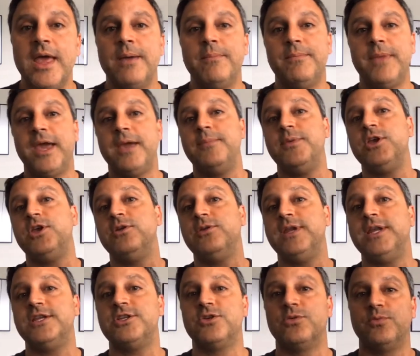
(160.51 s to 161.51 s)
maybe you
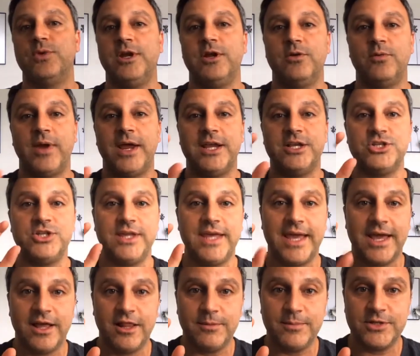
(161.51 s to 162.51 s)
need to rearrange the
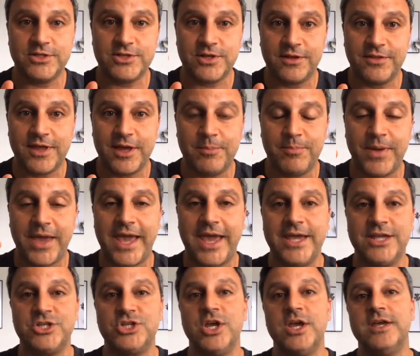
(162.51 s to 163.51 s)
elements on that
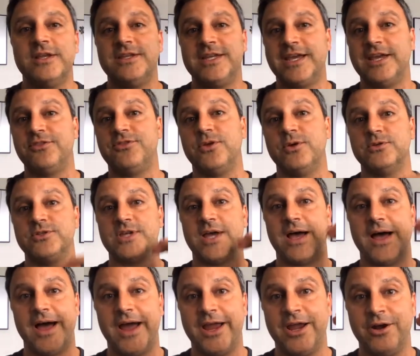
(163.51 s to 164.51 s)
page to get those
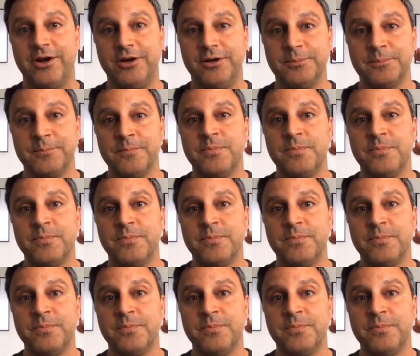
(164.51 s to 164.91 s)
higher